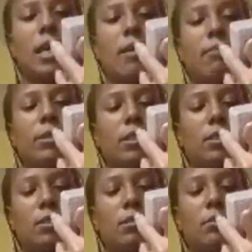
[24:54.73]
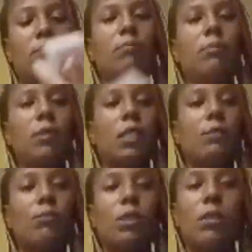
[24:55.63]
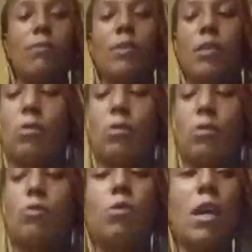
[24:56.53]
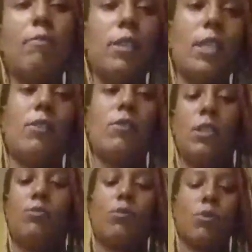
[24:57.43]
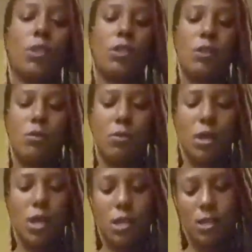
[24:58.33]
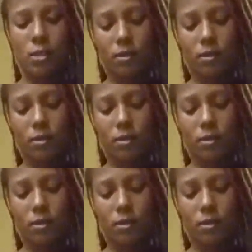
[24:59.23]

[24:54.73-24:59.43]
diamonds. That's what's coming up. So you have to get on this road and go. Okay?